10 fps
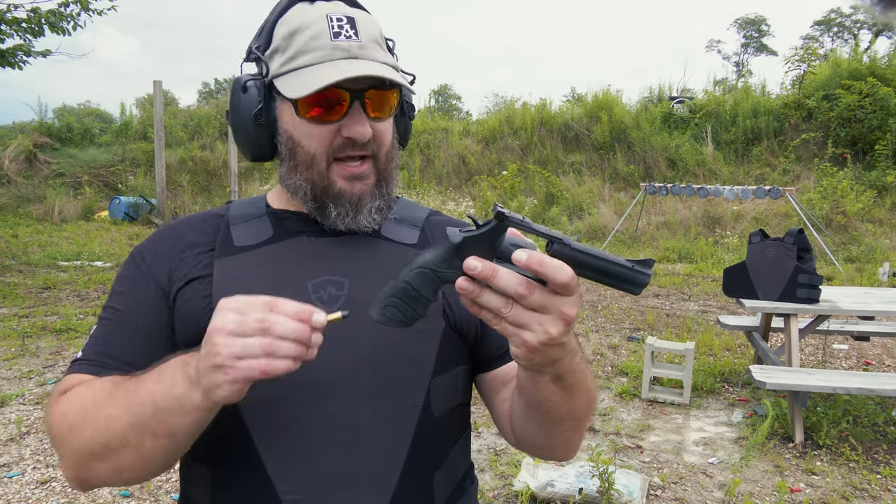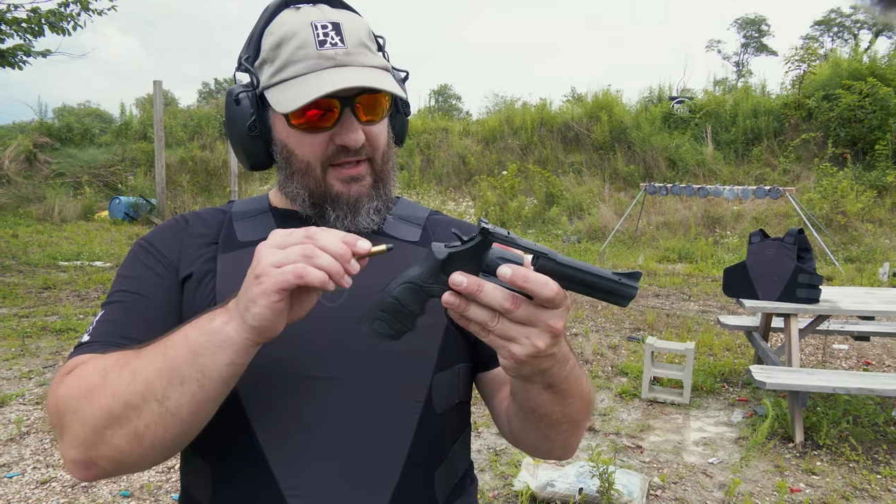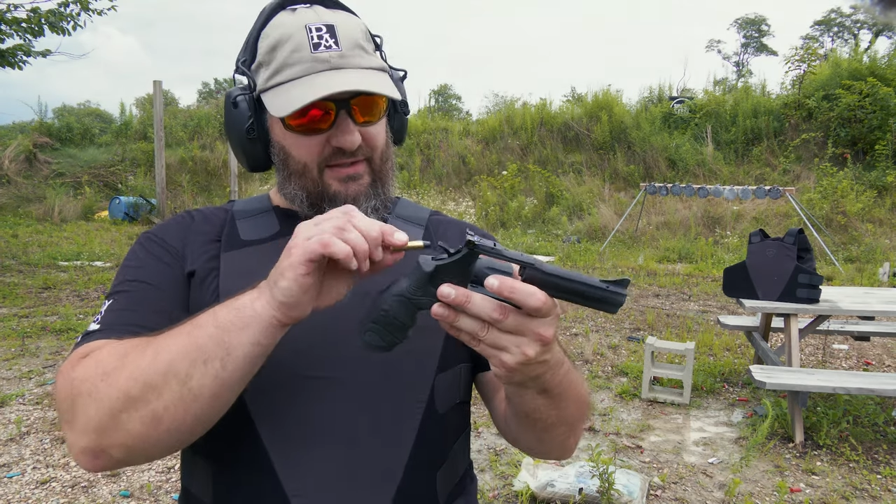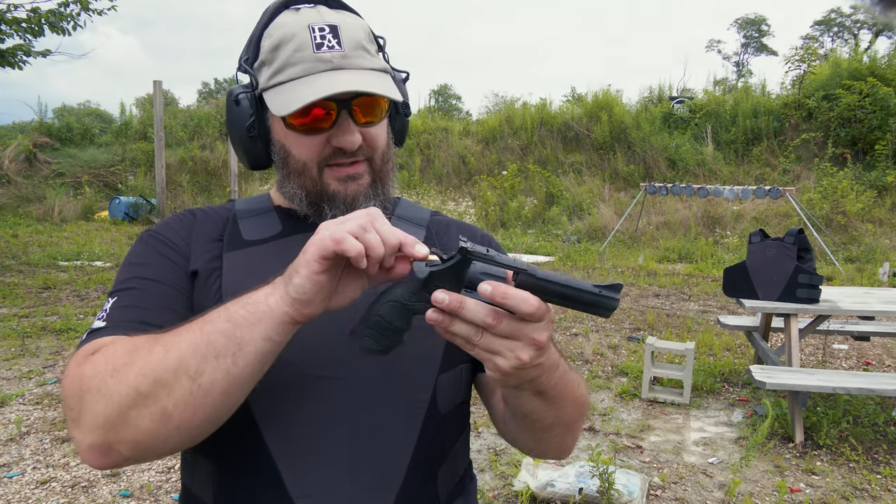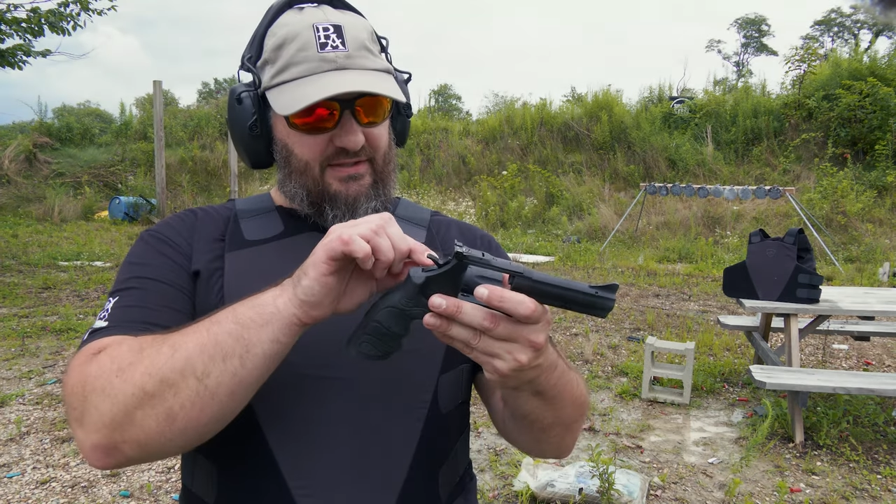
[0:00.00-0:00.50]

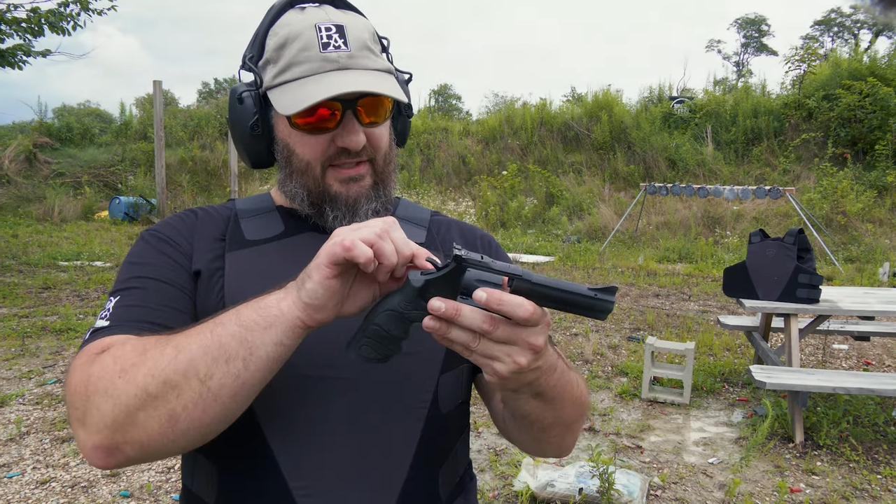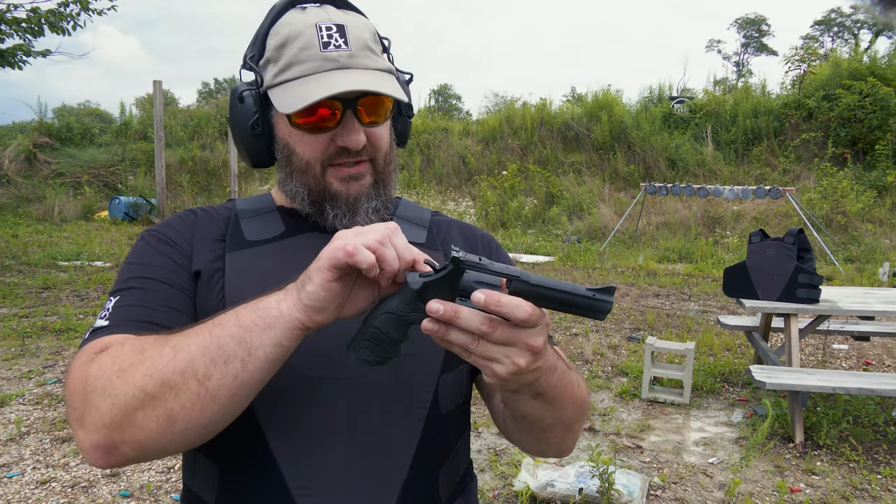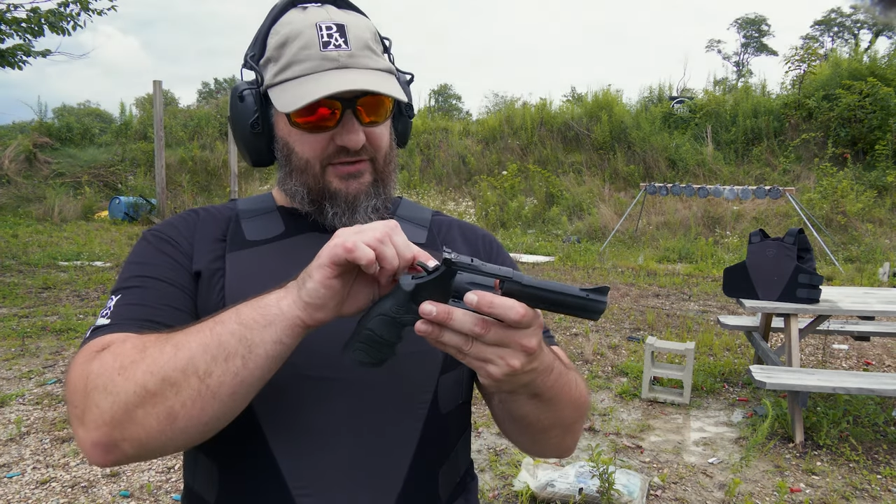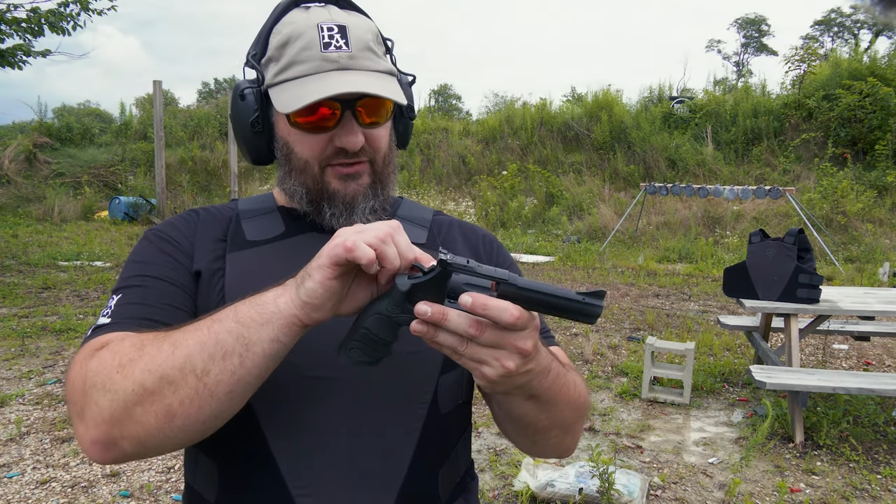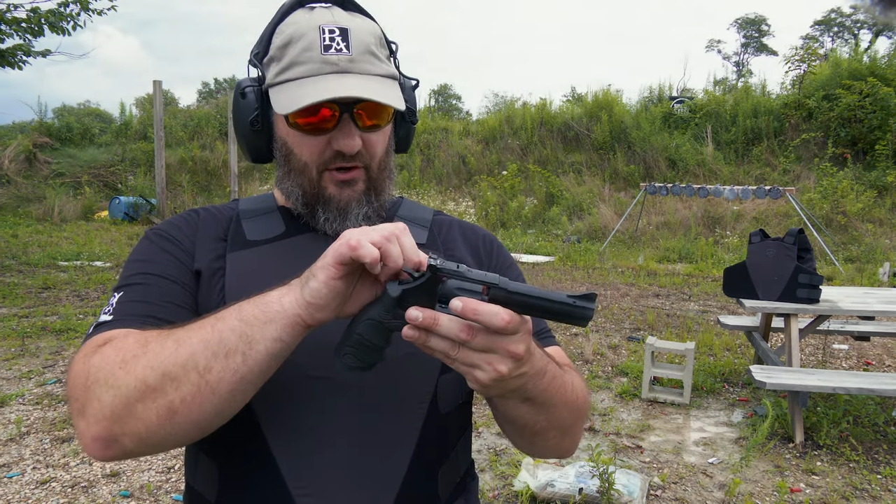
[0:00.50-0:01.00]
This is the
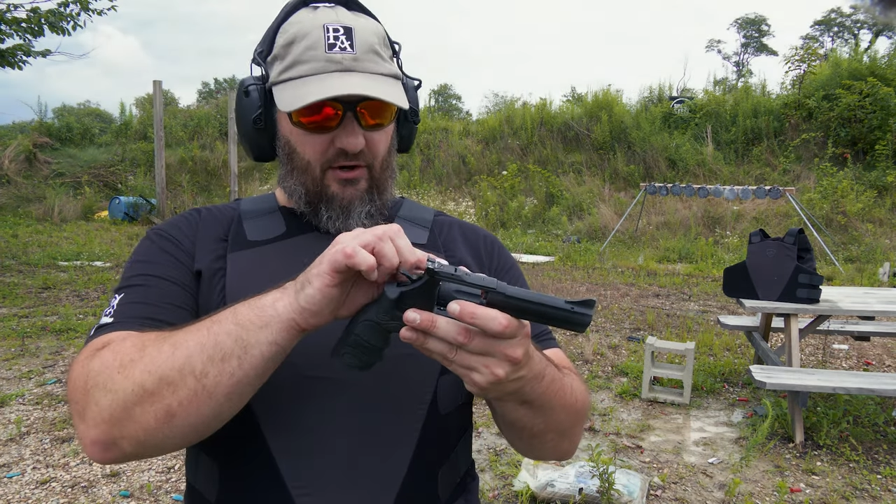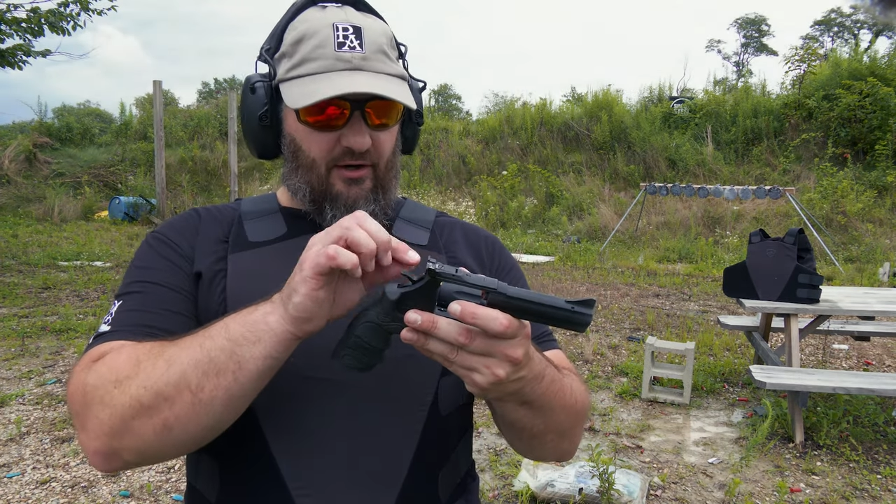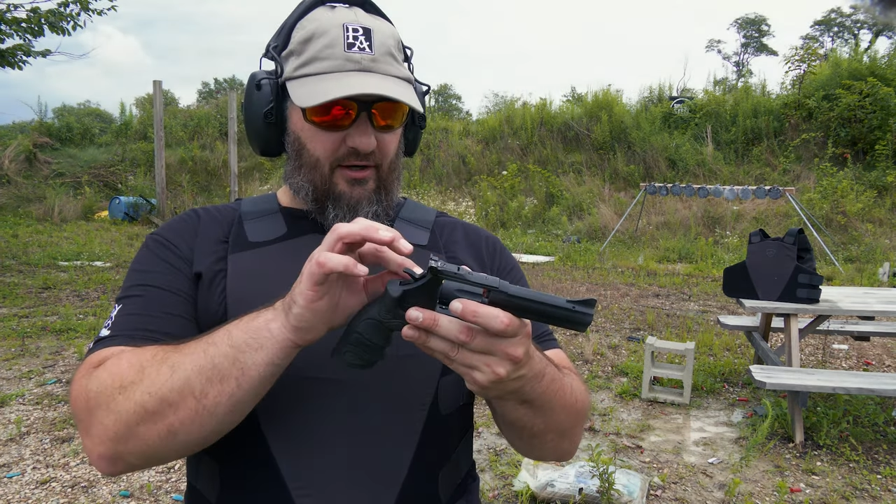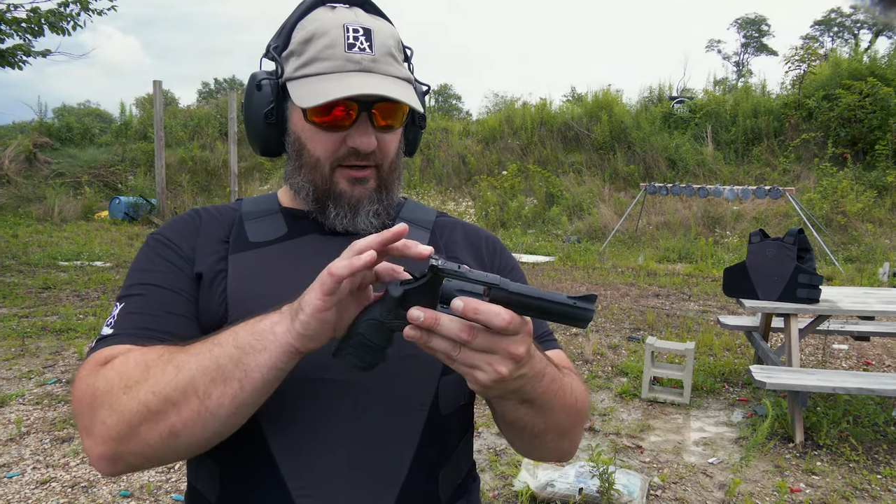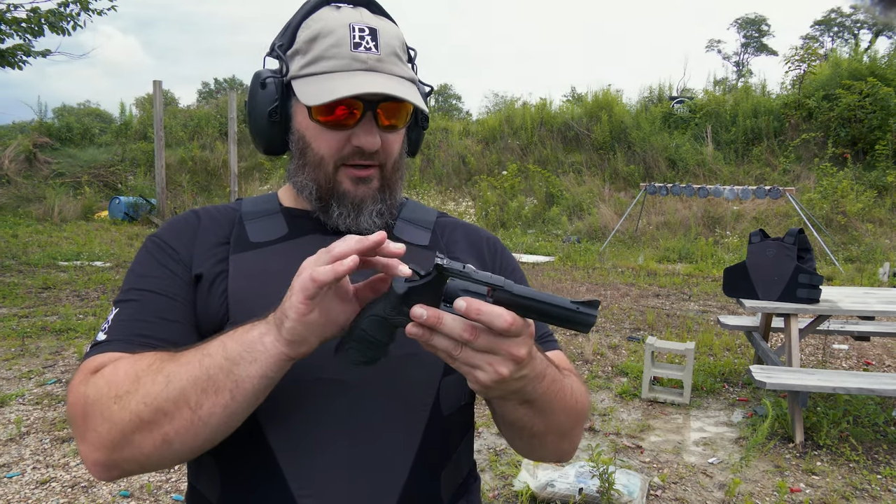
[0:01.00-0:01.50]
S A R